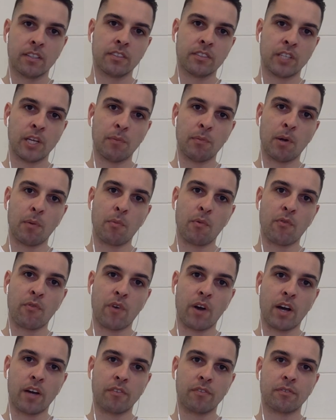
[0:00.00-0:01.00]
Tip number
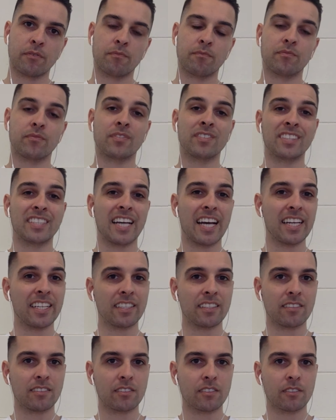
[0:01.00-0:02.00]
five, and that
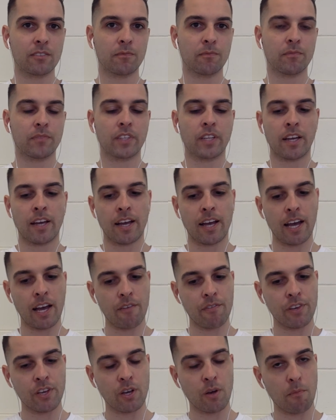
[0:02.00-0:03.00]
is
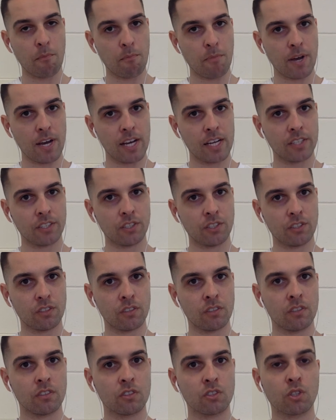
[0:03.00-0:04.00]
having compassion
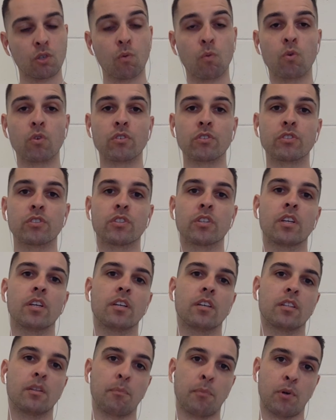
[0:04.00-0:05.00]
towards
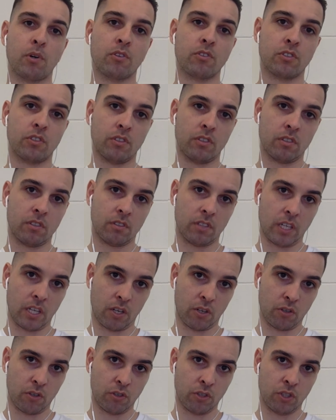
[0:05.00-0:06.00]
the person that
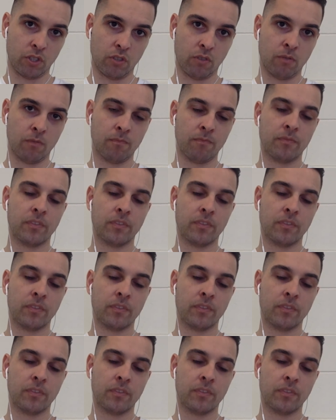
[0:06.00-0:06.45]
hurts you.